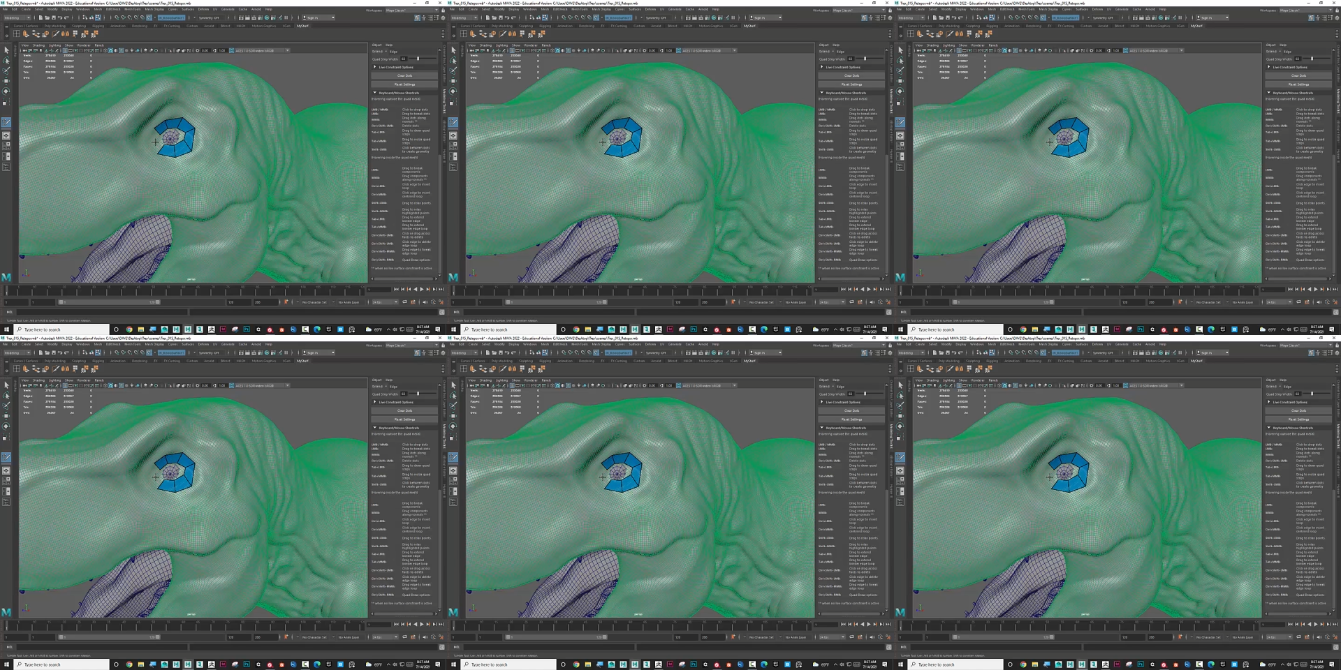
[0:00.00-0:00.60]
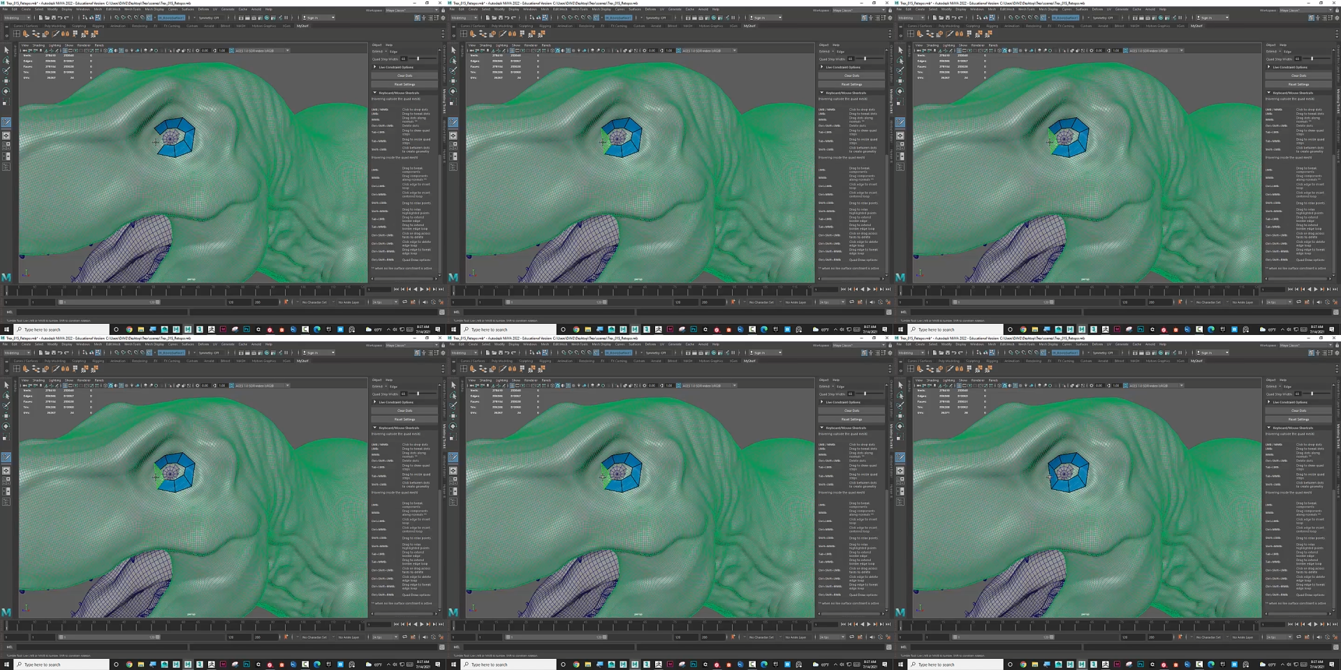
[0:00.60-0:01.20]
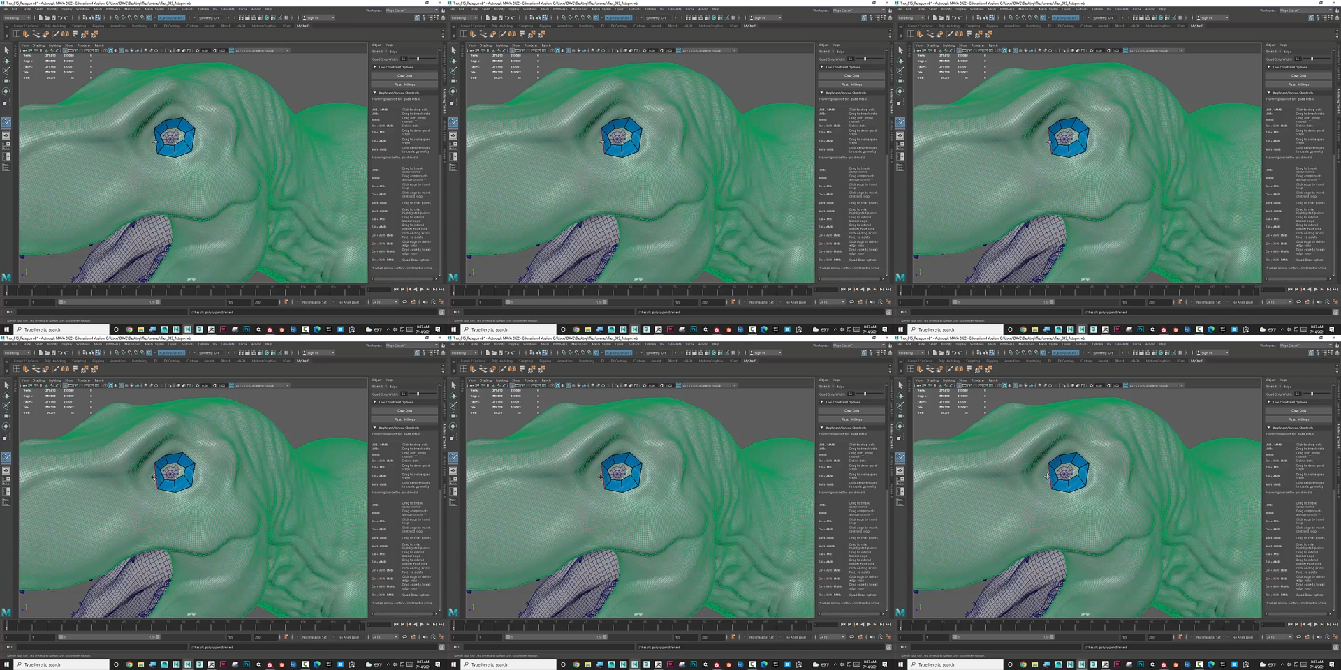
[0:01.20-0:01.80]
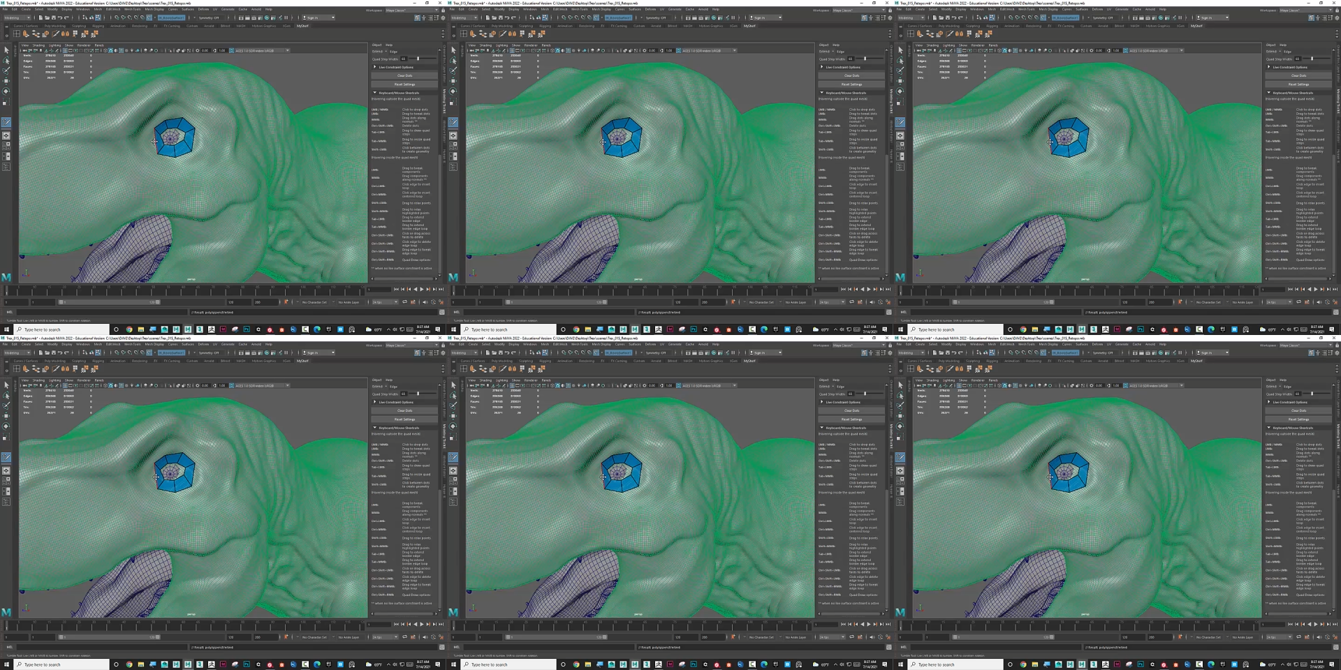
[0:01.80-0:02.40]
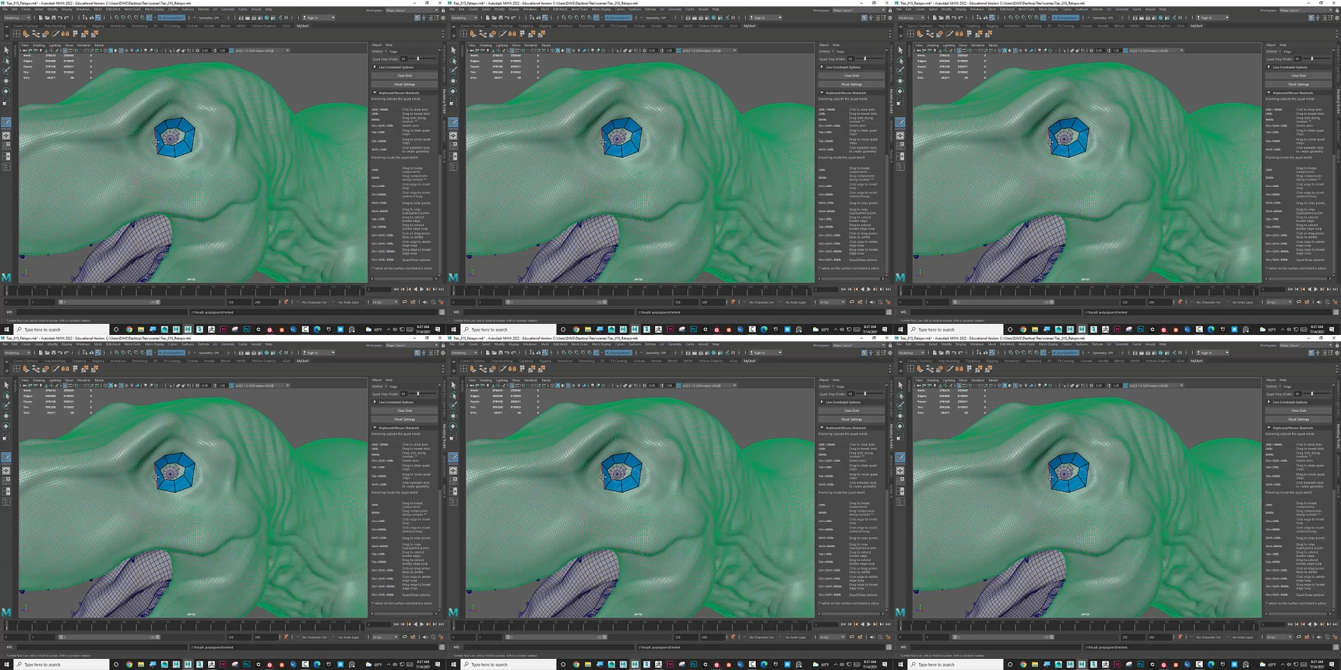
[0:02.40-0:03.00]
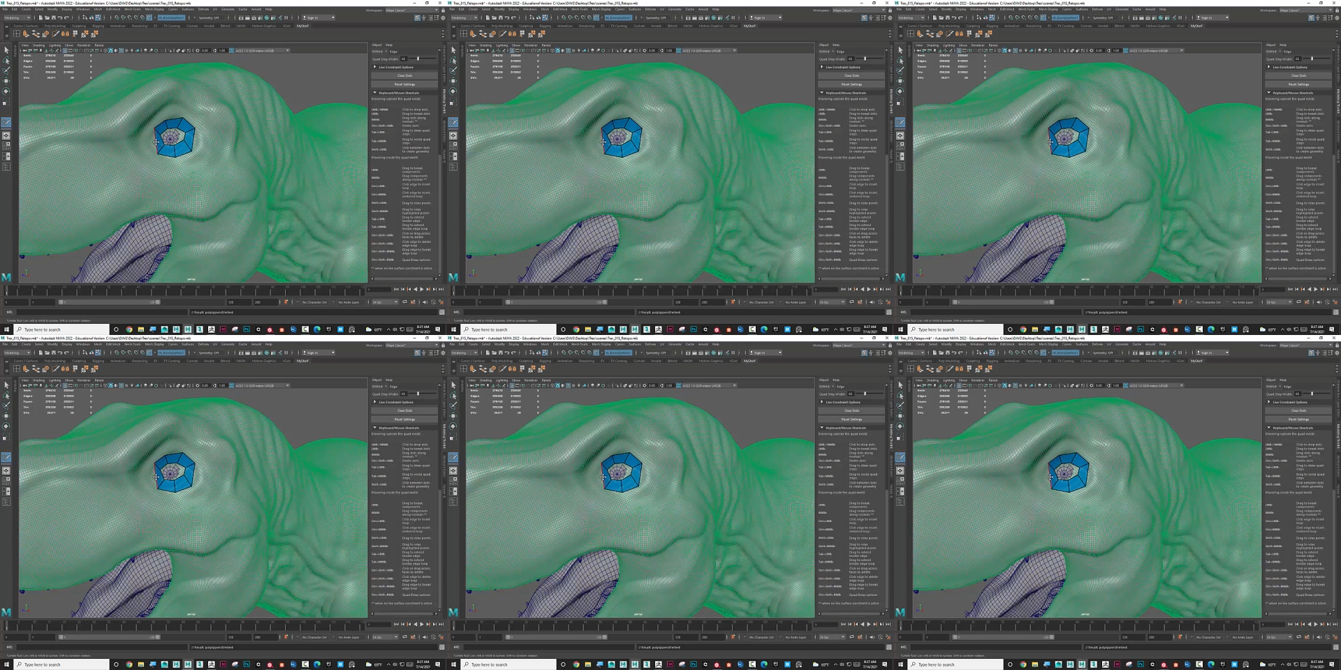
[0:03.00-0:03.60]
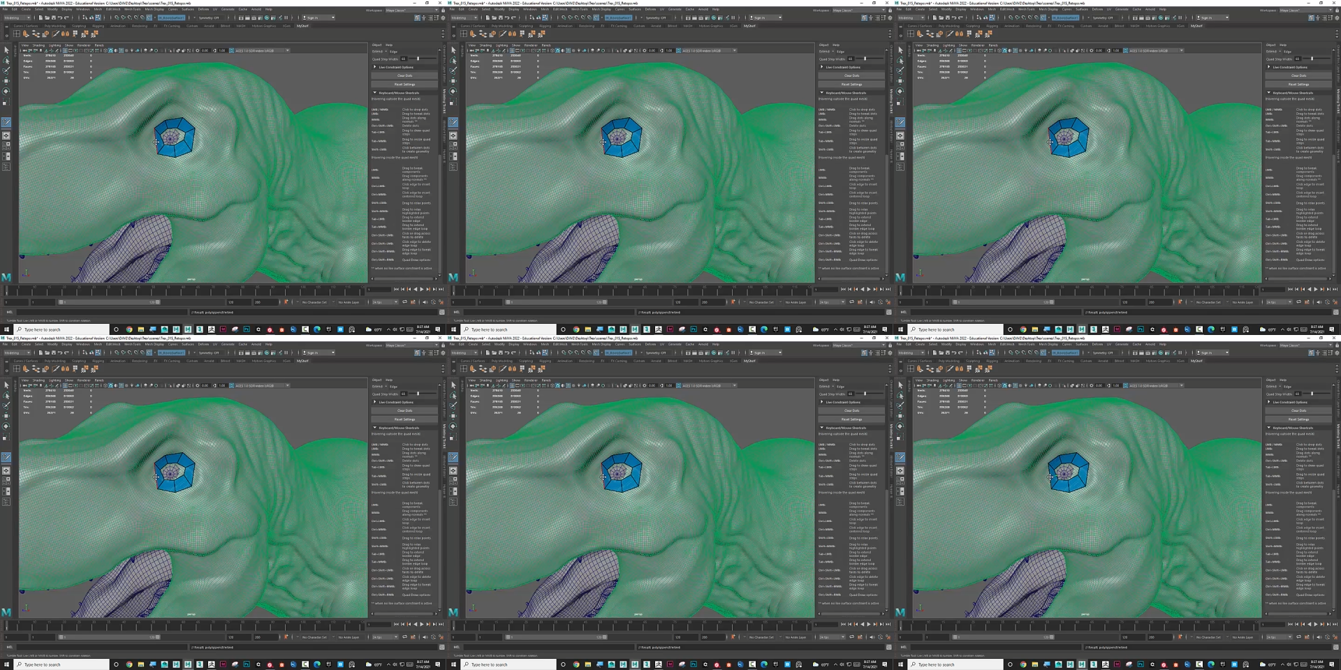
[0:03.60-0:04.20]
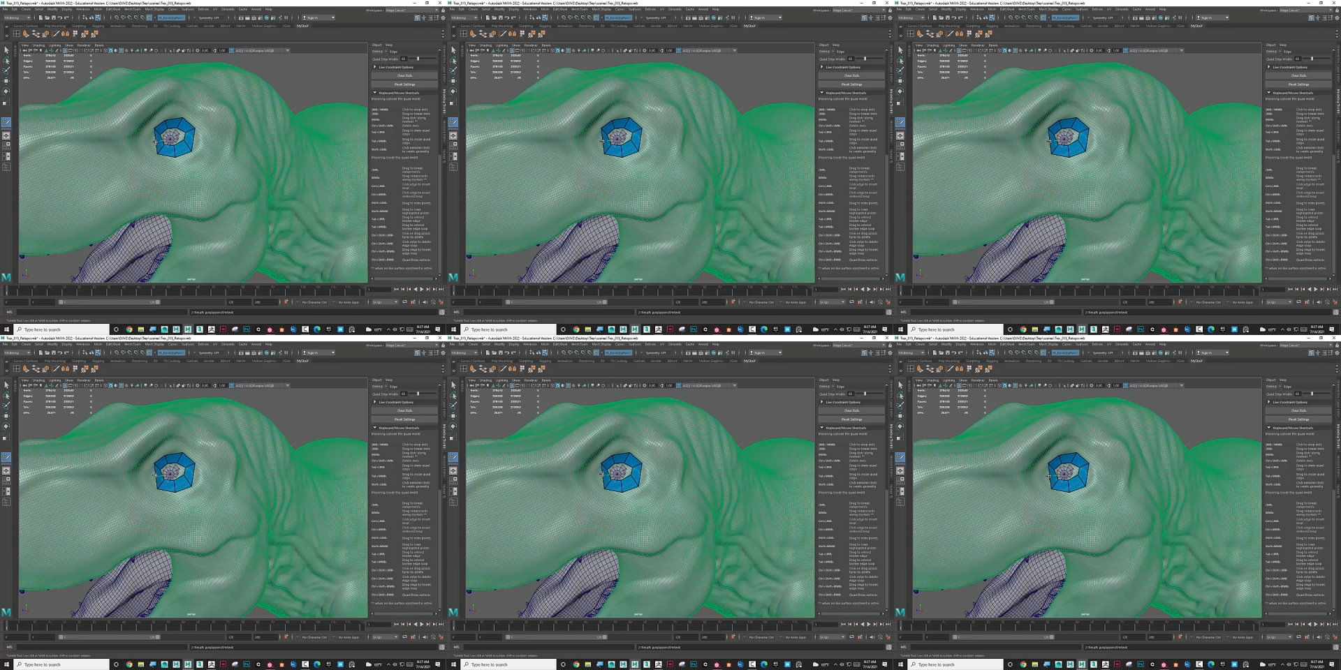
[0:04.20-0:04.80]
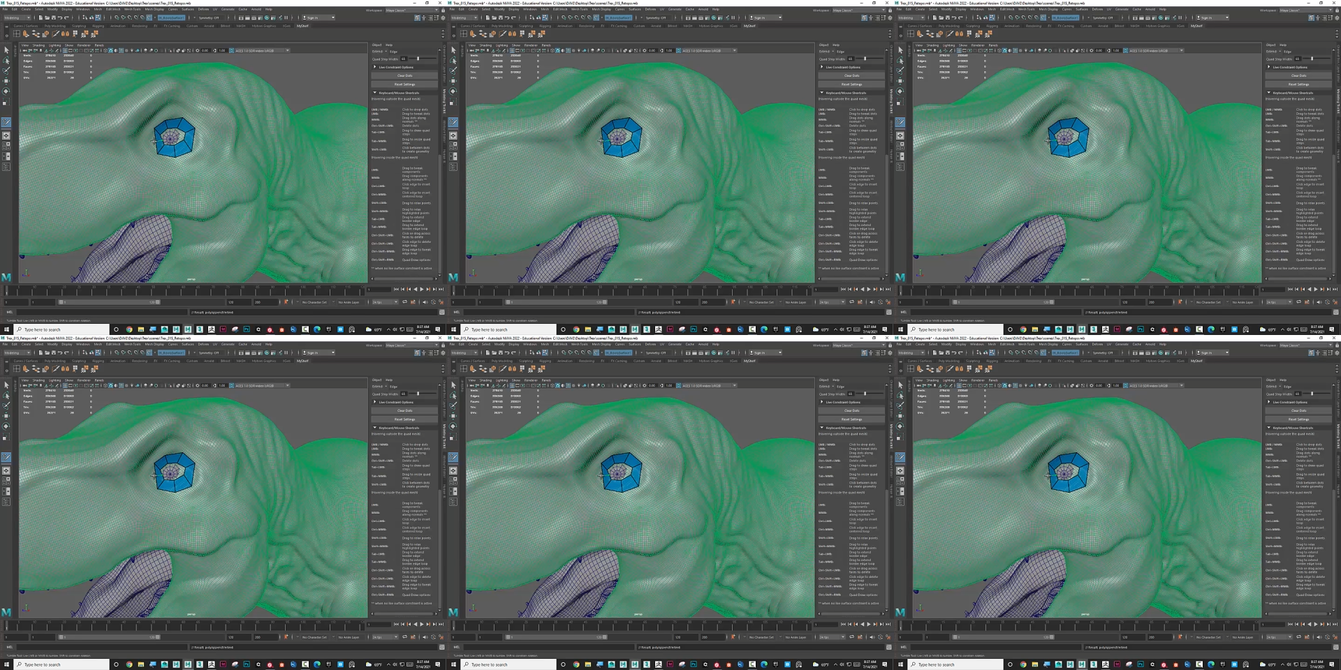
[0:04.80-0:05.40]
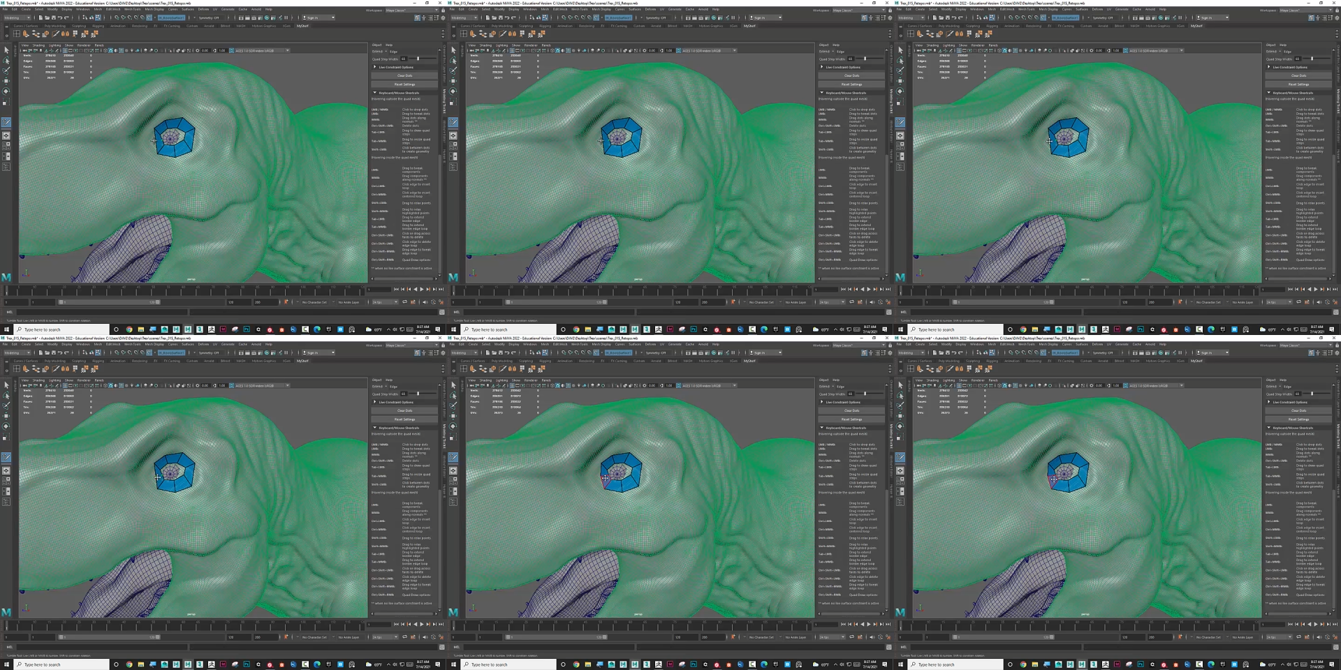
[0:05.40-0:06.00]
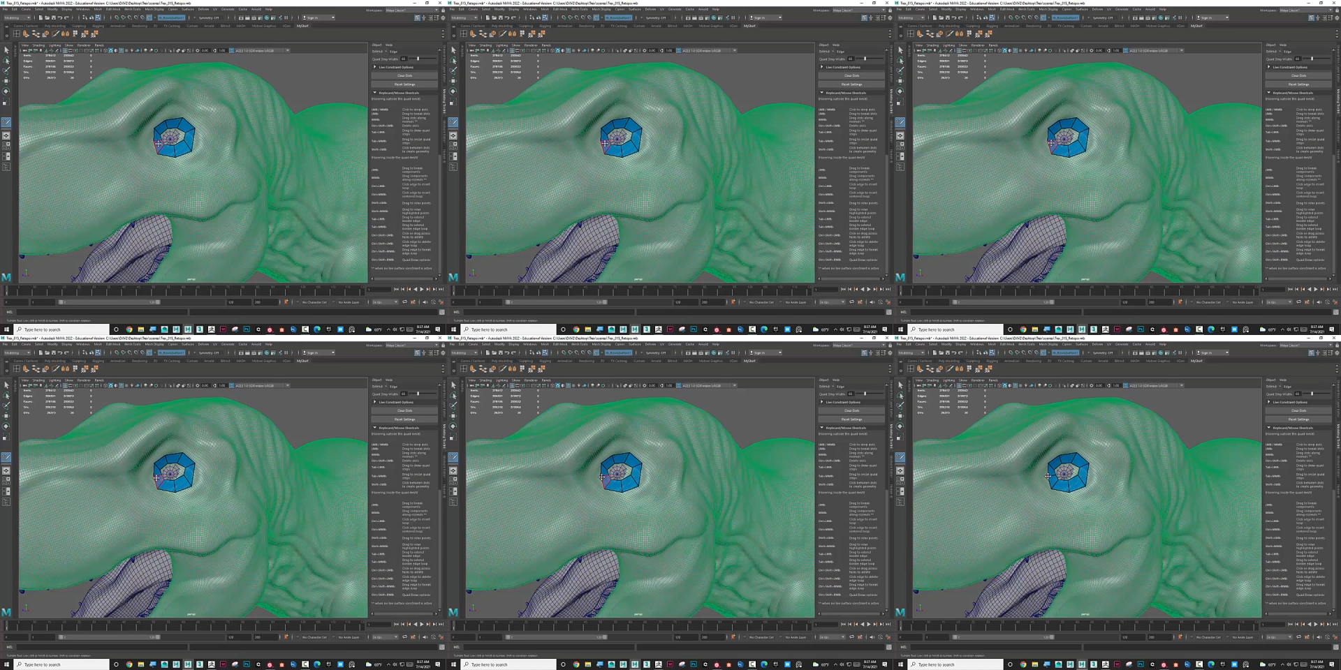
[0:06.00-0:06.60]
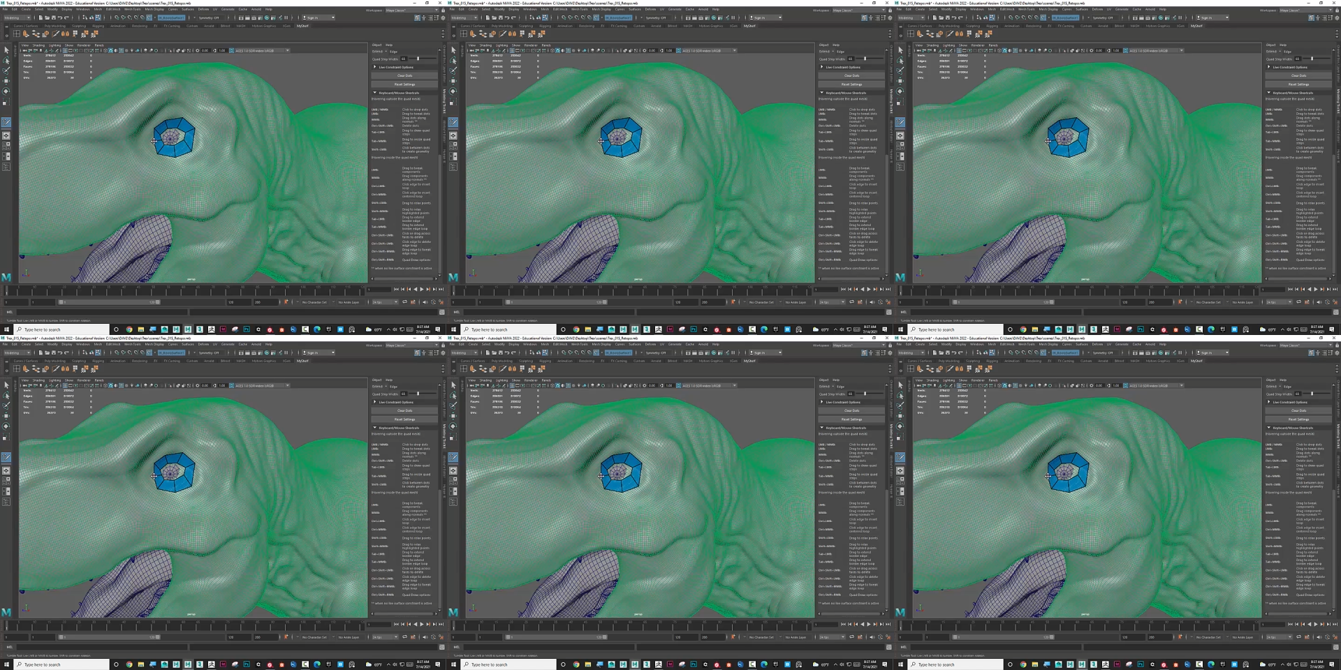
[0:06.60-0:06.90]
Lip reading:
No face is visible, so there are no lips to read.